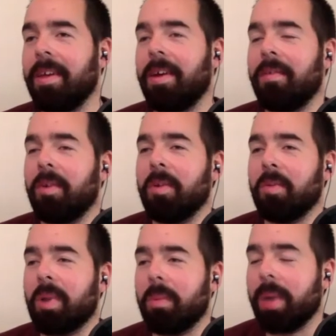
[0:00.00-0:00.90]
I find it's
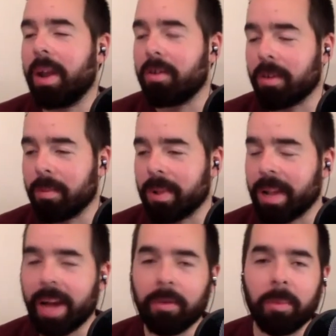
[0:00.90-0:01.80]
when I manage to
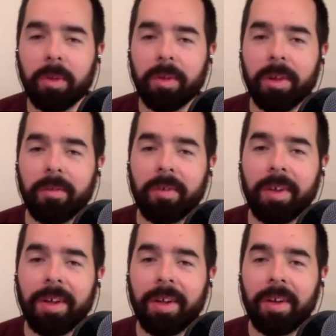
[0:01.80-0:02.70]
laugh at myself
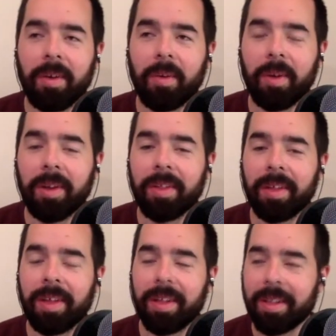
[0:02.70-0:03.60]
when it's
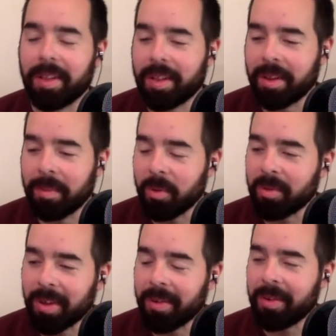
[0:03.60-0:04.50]
the
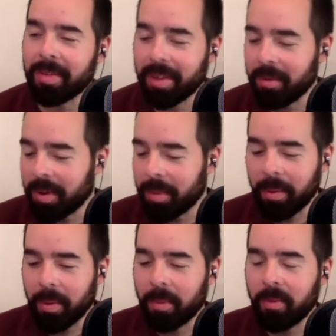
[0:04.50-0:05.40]
most serious, like when
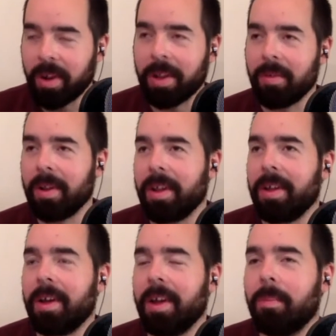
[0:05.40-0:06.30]
I'm really,
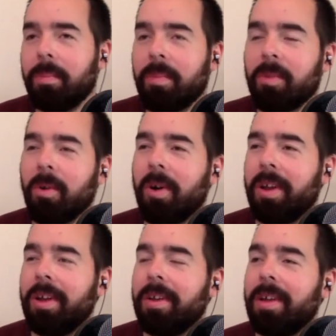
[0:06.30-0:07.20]
really kind of stuck
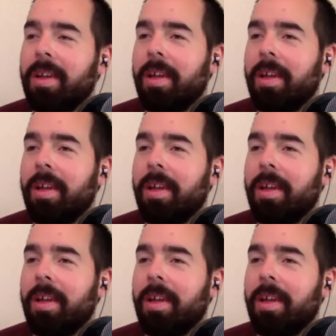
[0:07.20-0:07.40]
in it.